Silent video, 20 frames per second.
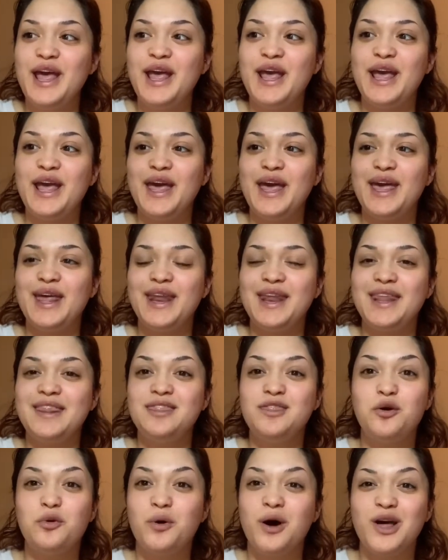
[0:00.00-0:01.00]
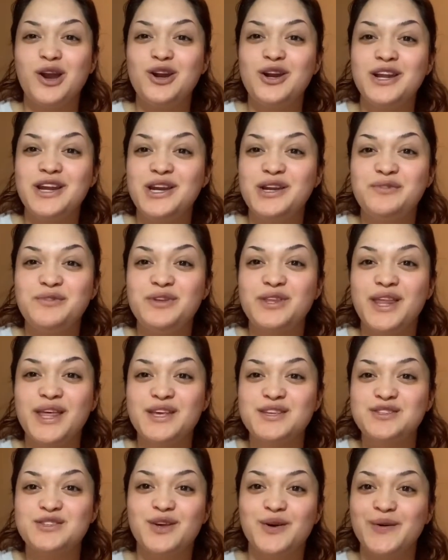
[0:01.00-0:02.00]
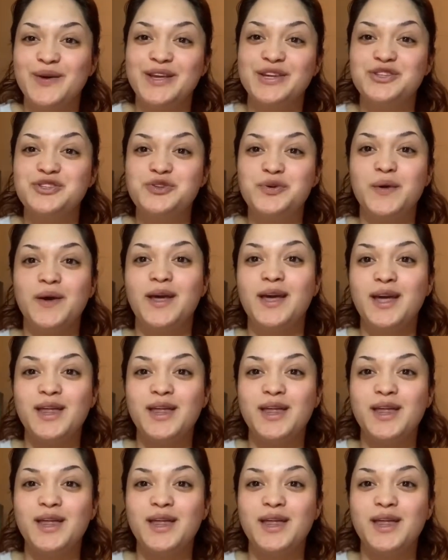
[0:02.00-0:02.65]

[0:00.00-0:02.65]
And the water didn't even like soak into it.